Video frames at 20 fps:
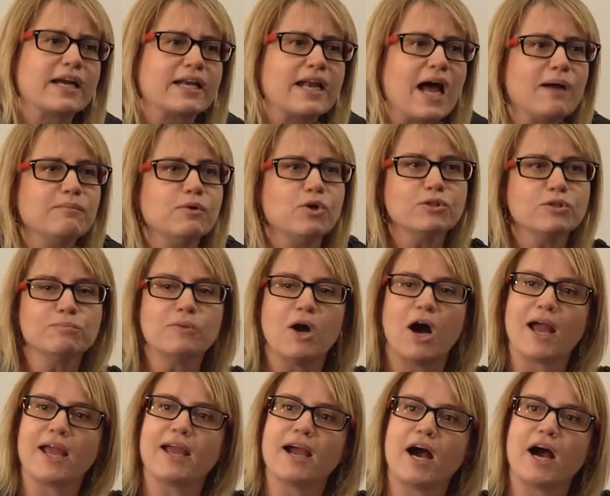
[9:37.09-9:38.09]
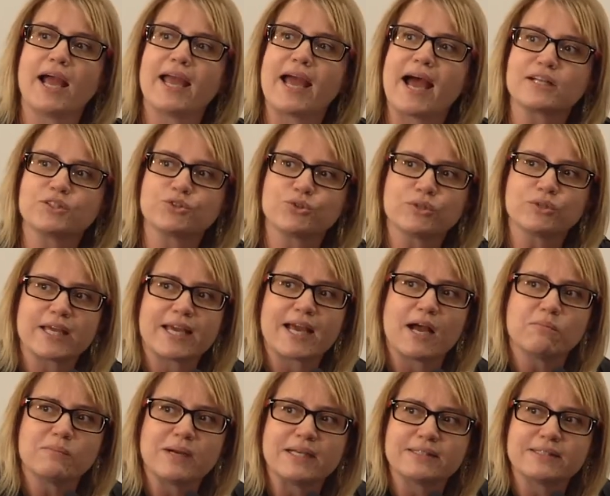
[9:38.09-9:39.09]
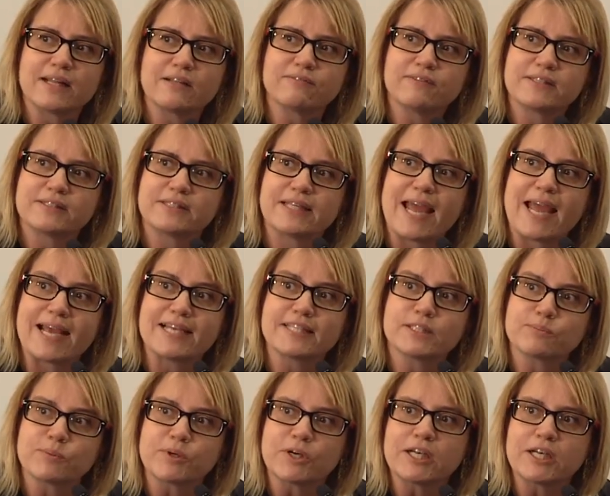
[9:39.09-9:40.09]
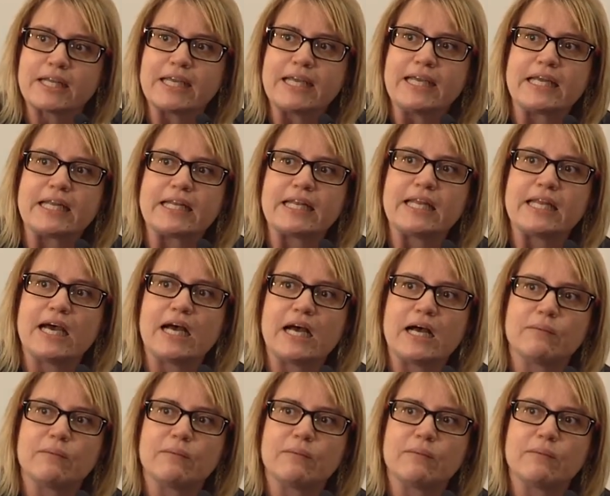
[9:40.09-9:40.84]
And I actually count myself as the expert in